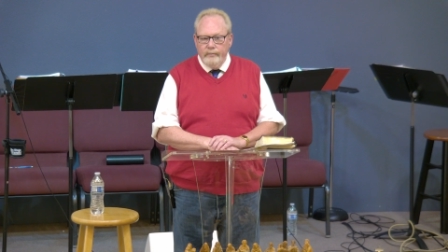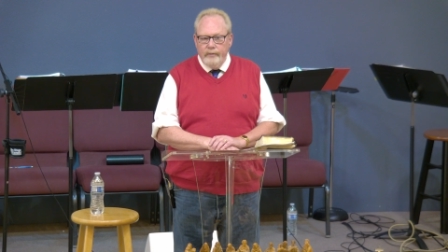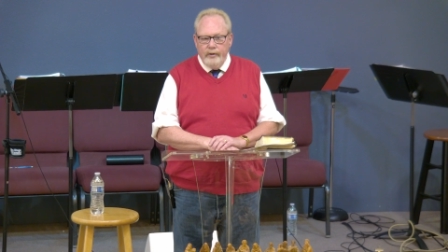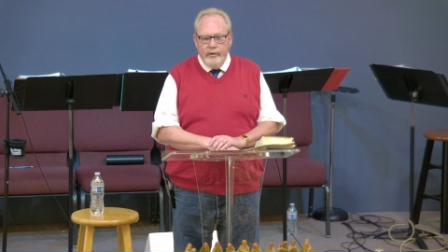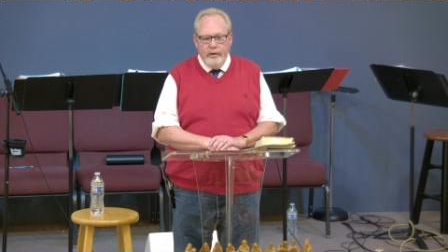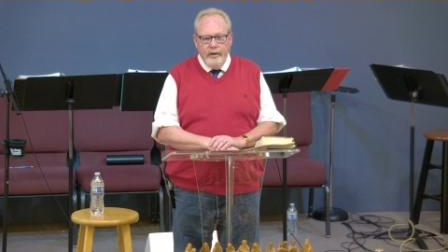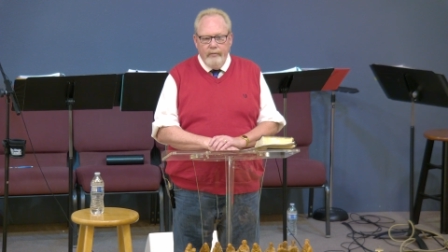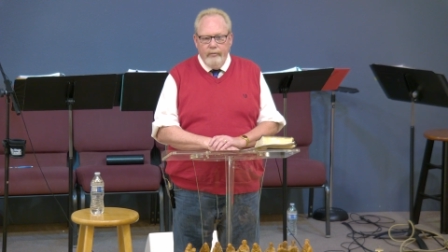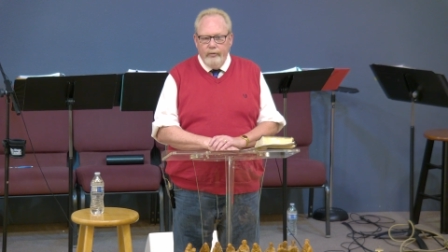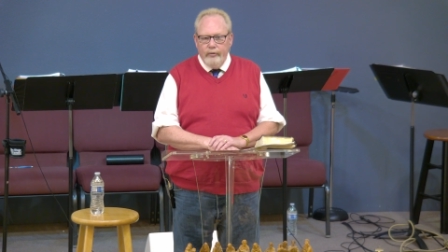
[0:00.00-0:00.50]

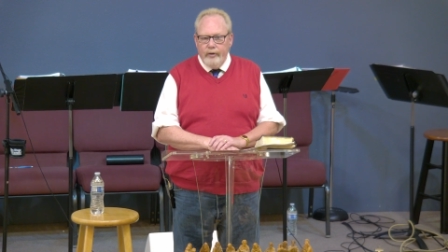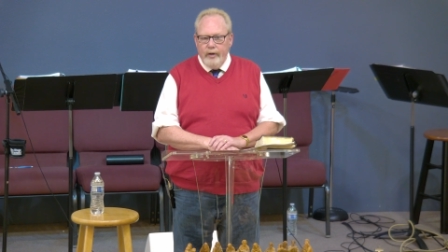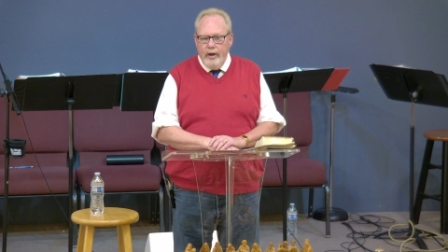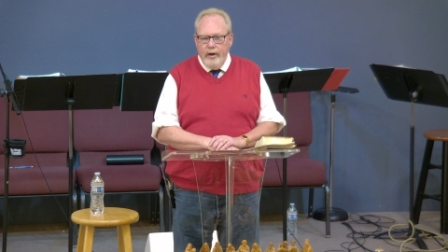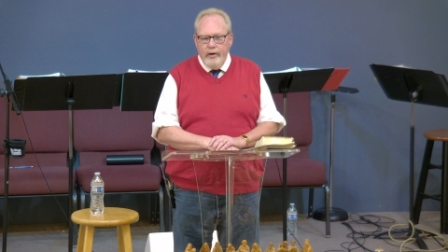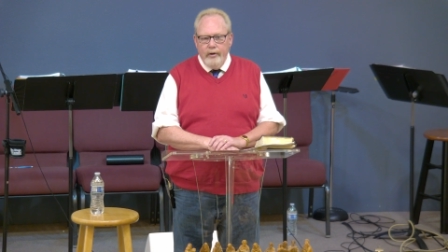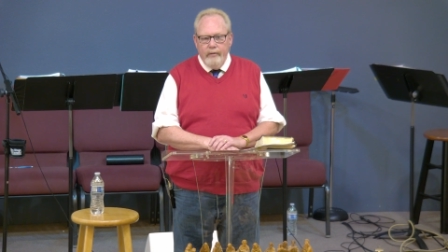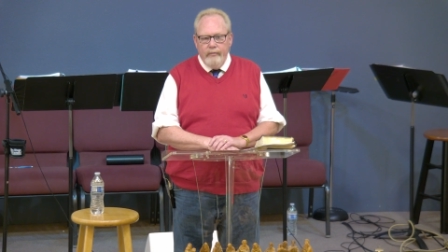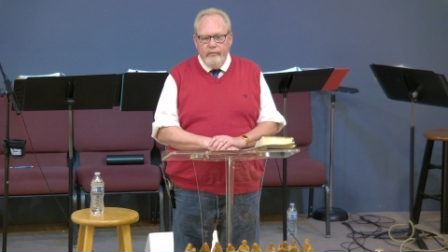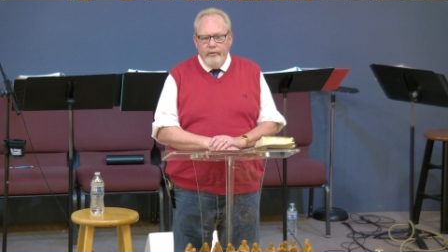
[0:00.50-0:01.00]
The devil's
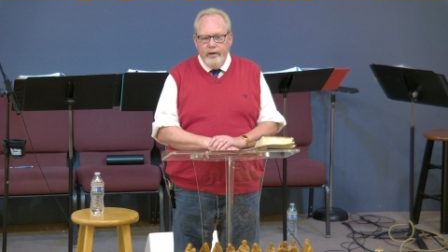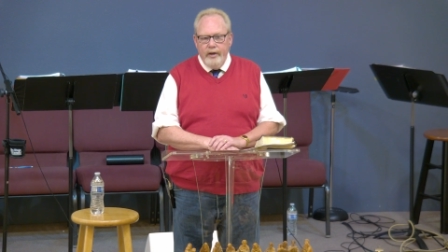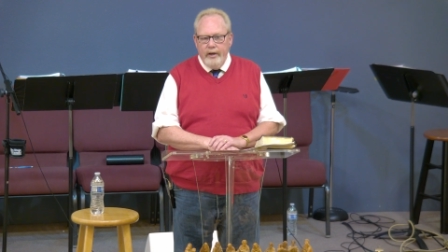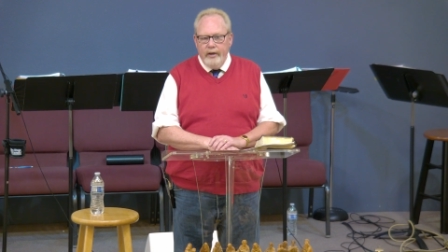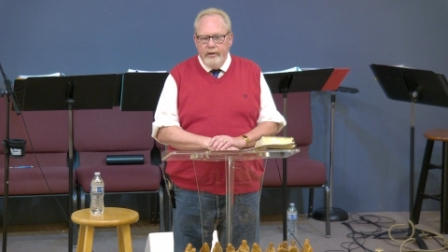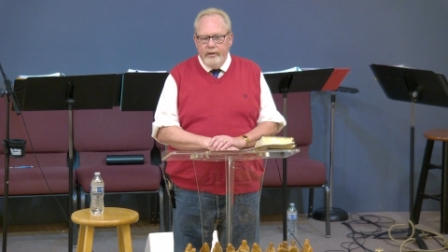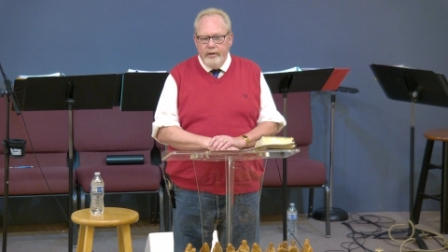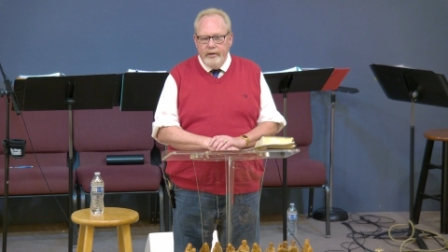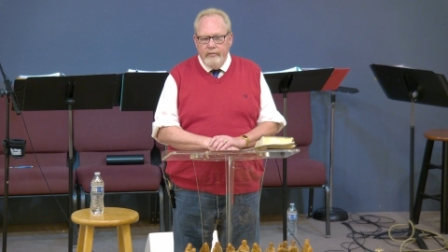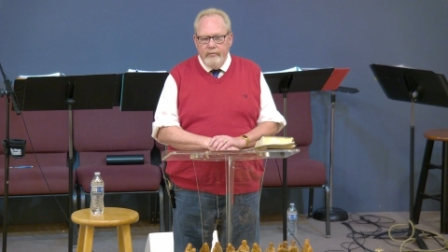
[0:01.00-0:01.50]
got enough
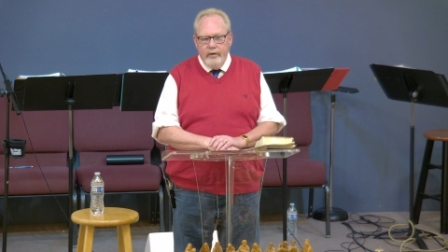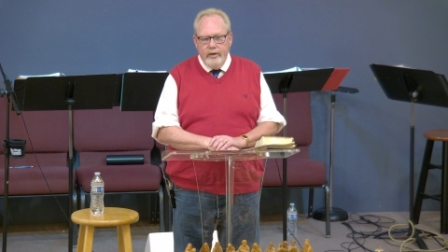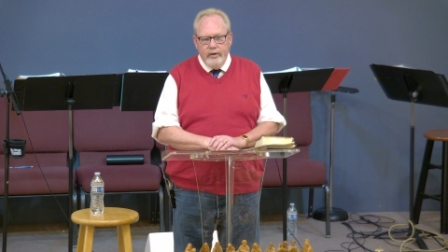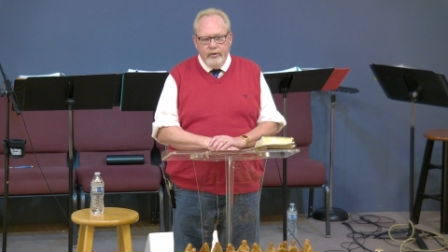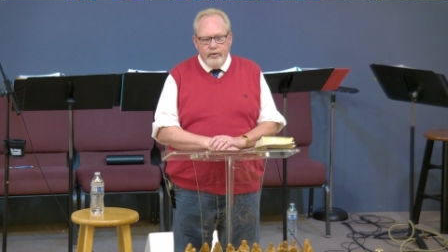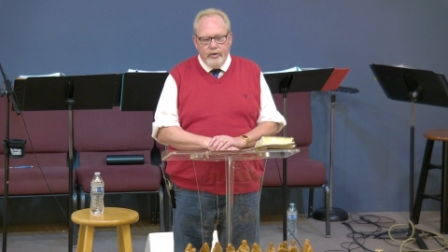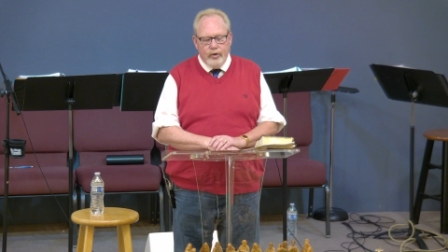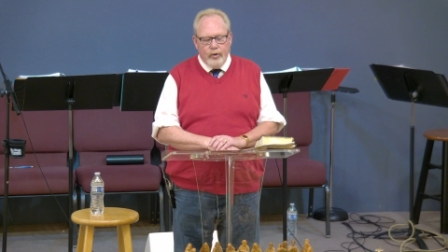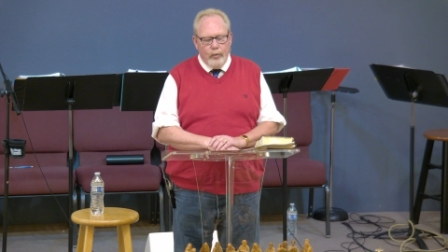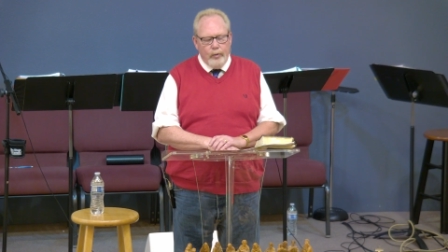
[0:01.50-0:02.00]
negativity
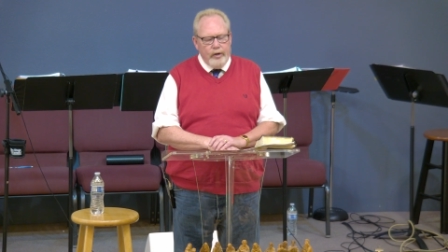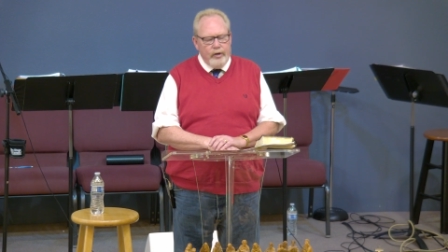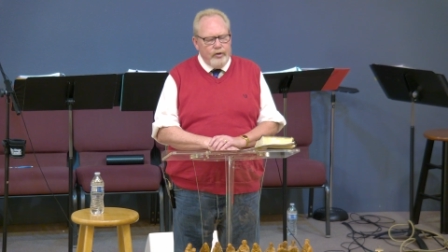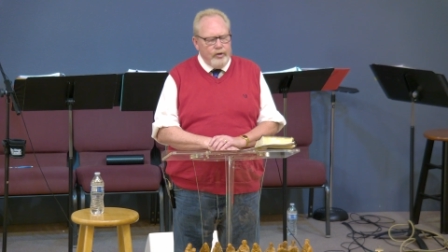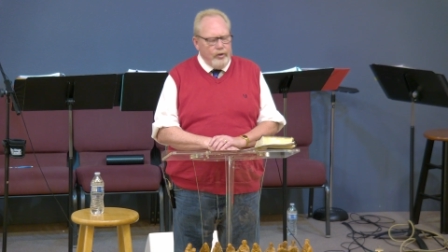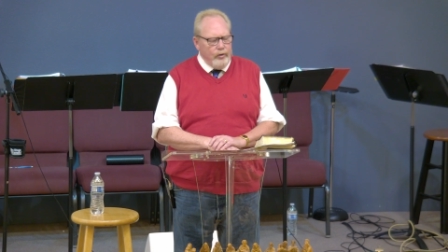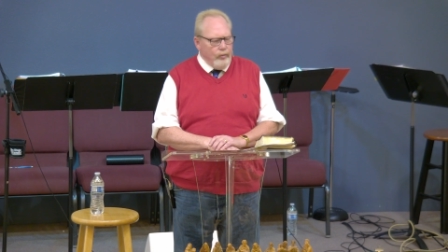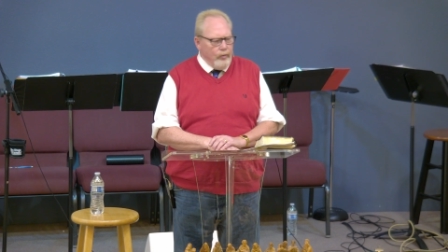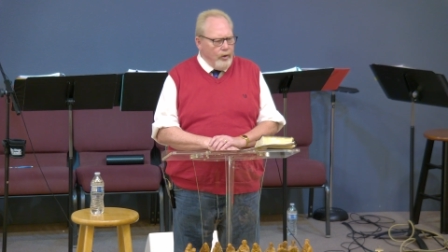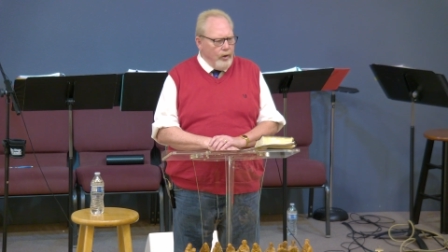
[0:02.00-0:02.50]
and
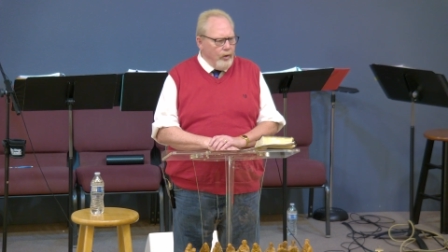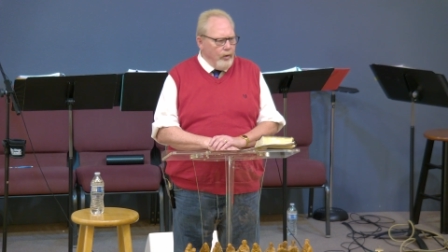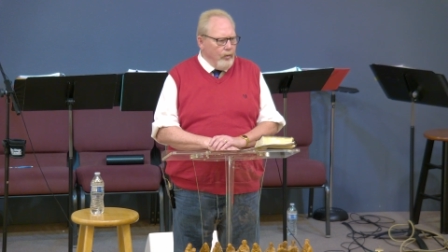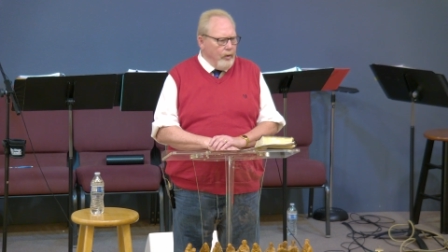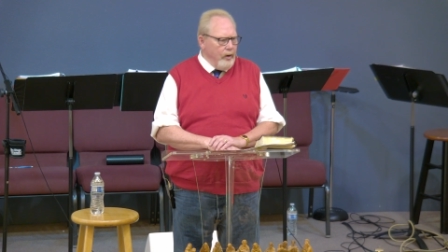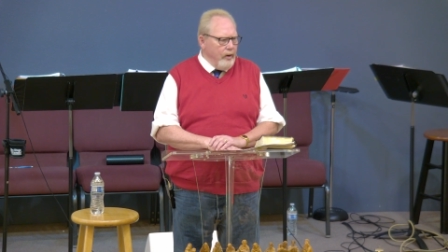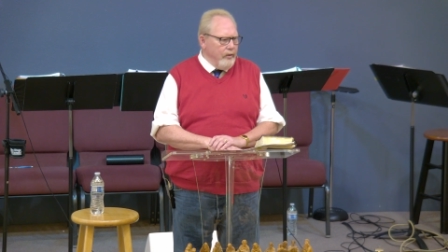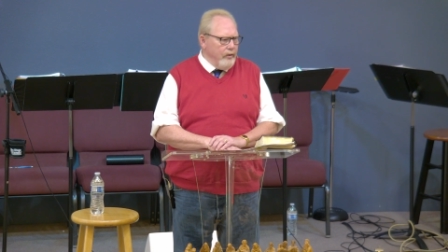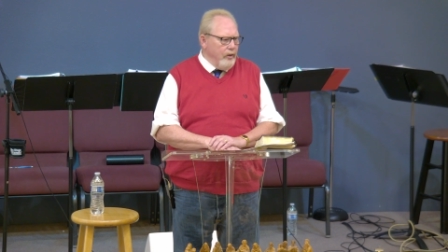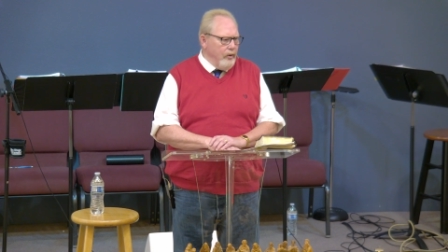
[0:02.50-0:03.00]
screeching running
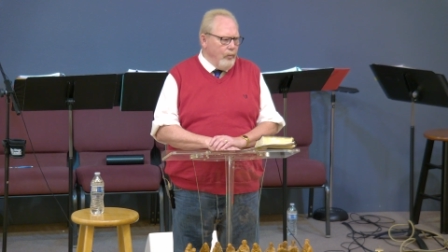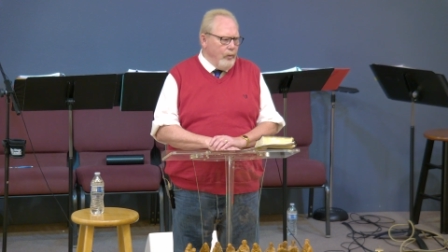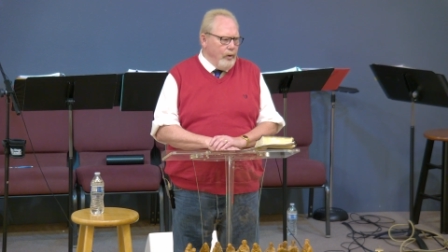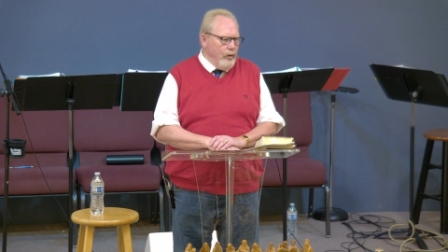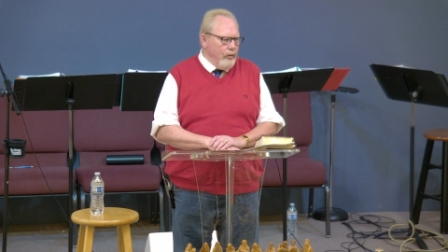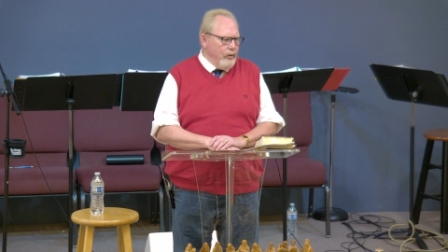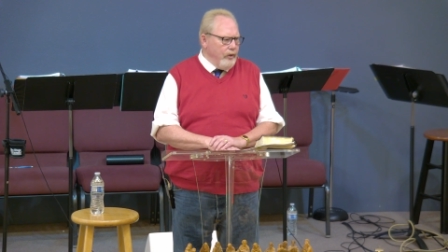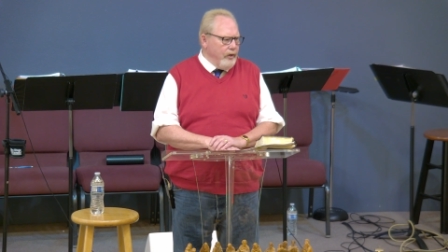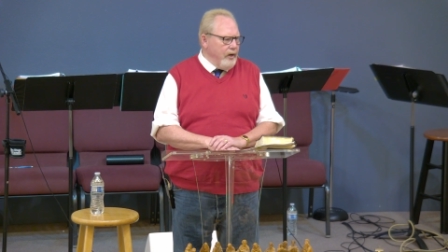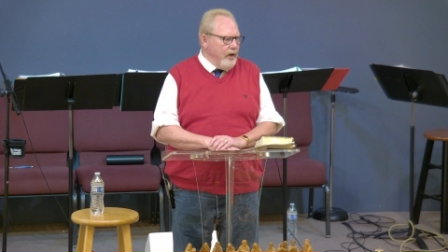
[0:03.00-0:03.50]
around there. We
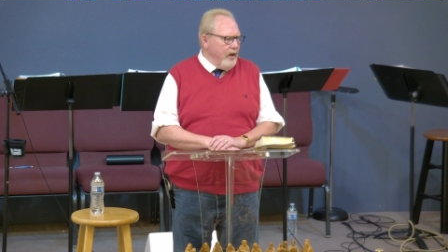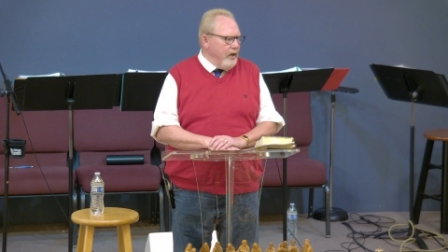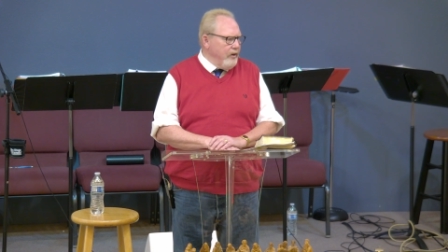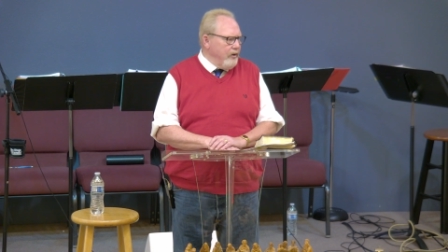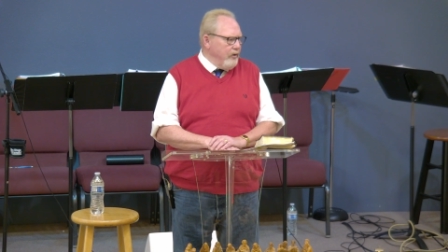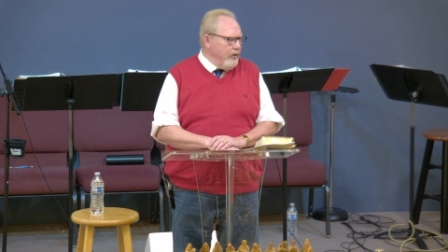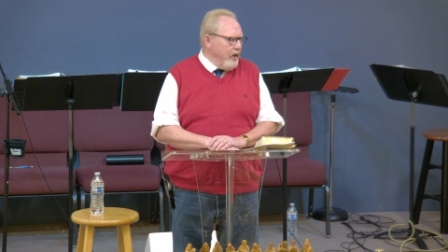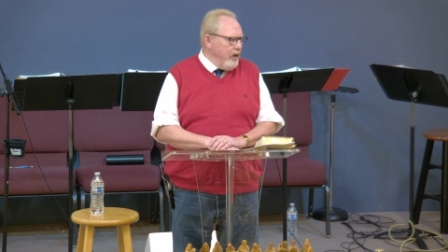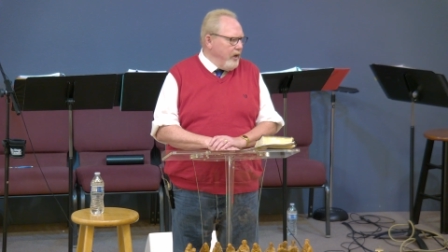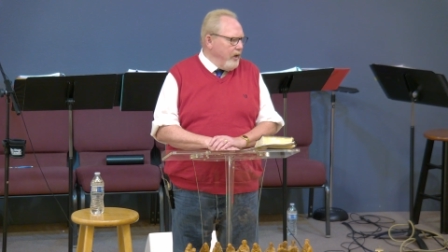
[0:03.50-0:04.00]
don't need to
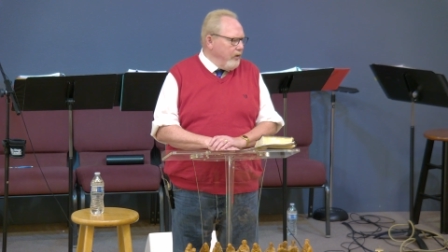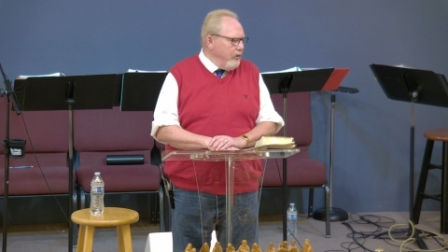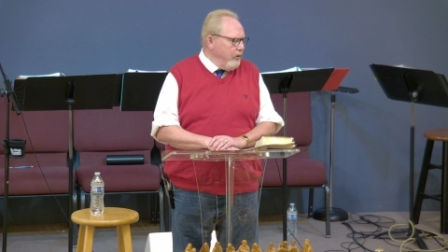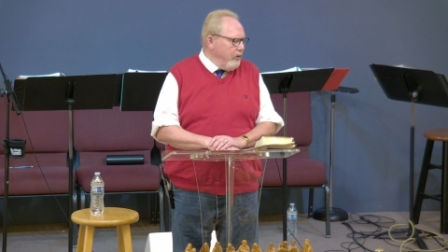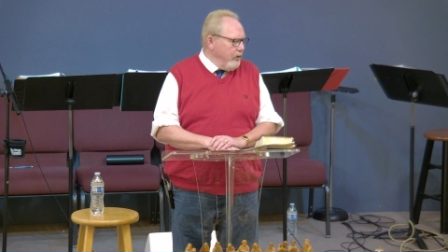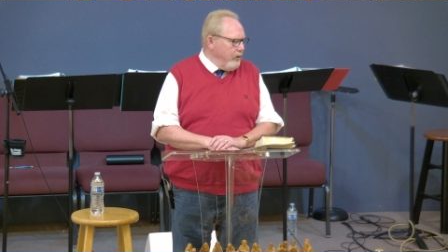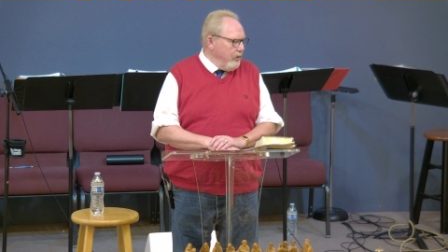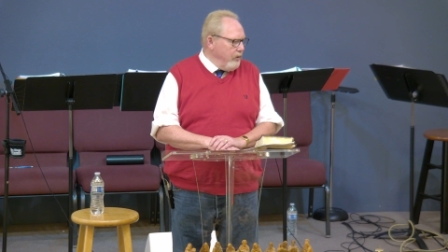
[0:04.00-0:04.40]
add to that.